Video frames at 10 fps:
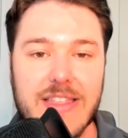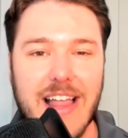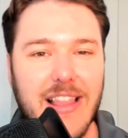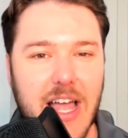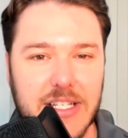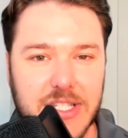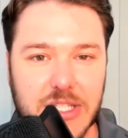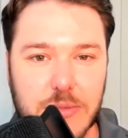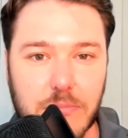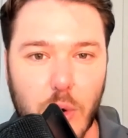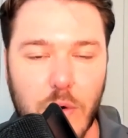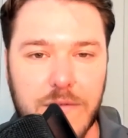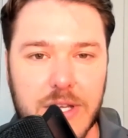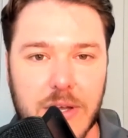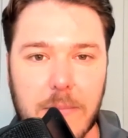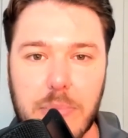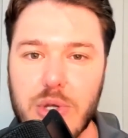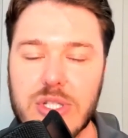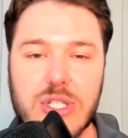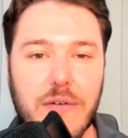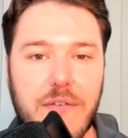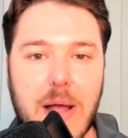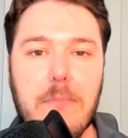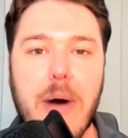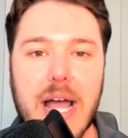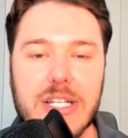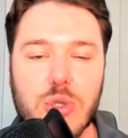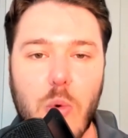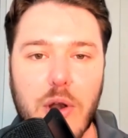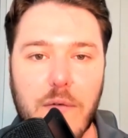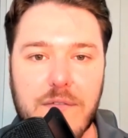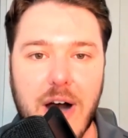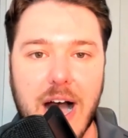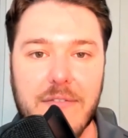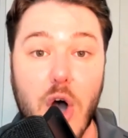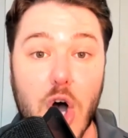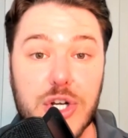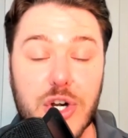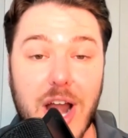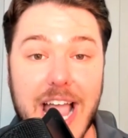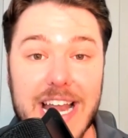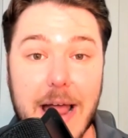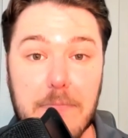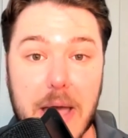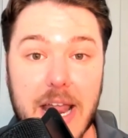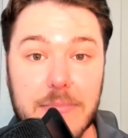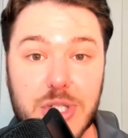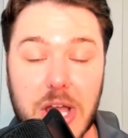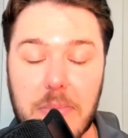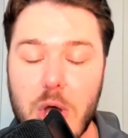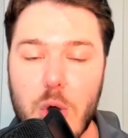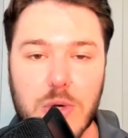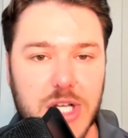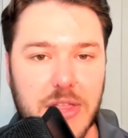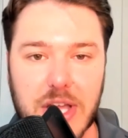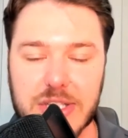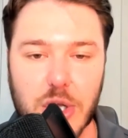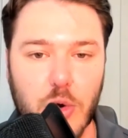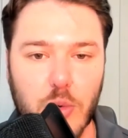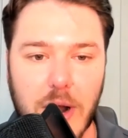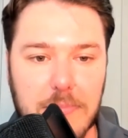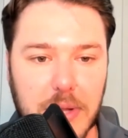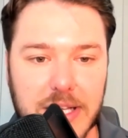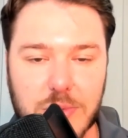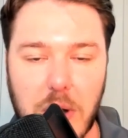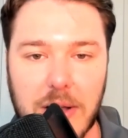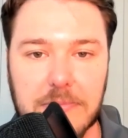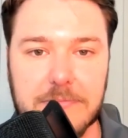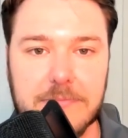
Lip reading: That line has since moved, but you can still find minus 105 under 8 at BetMGM, which I think is a great play as well.